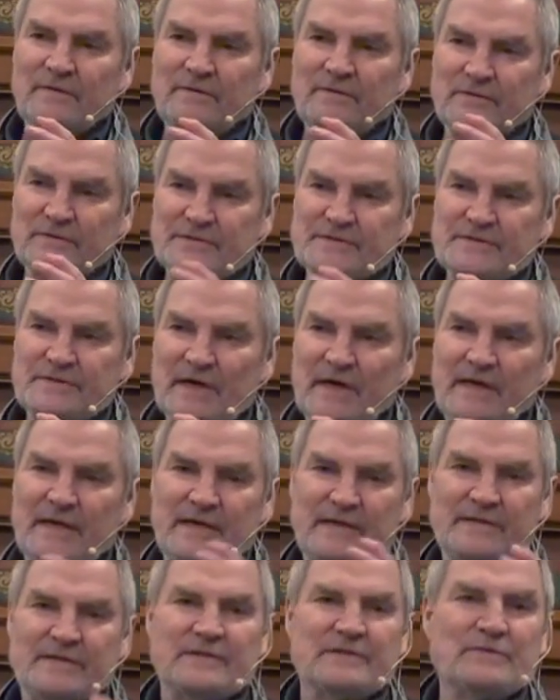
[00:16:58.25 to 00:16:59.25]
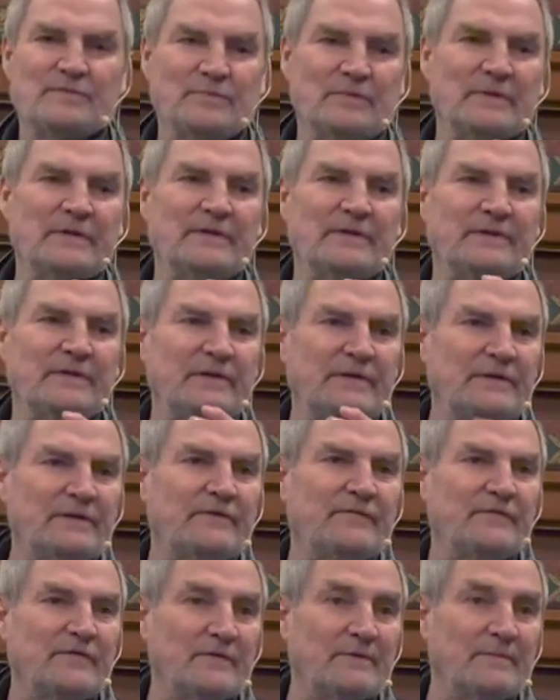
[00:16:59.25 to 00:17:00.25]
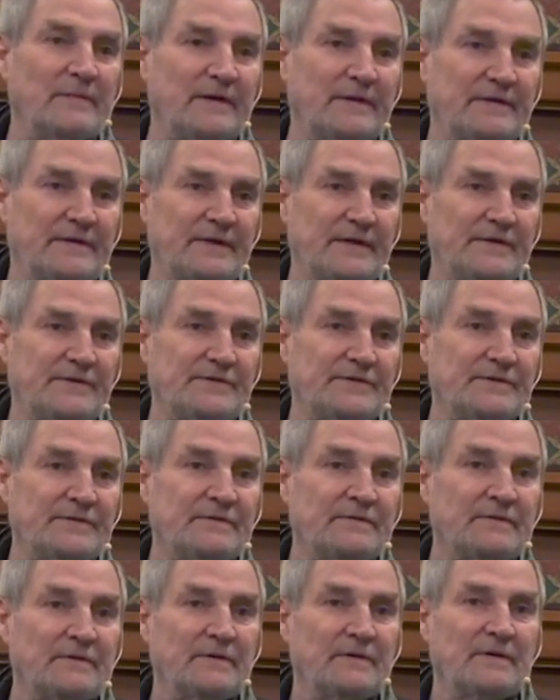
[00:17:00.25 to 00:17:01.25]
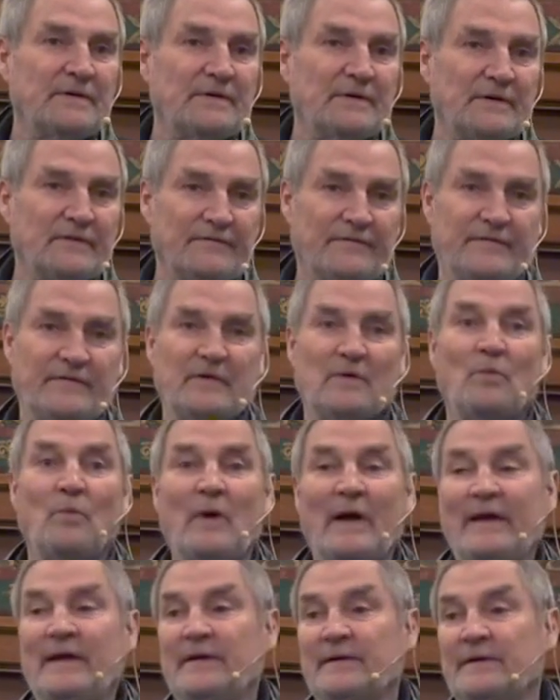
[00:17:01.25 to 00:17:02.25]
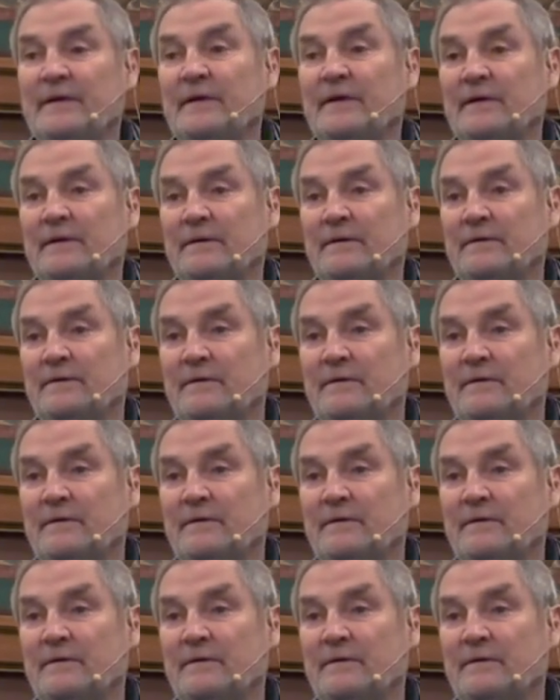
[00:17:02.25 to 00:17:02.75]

your psyche that's really needed for the meditation and for the awakening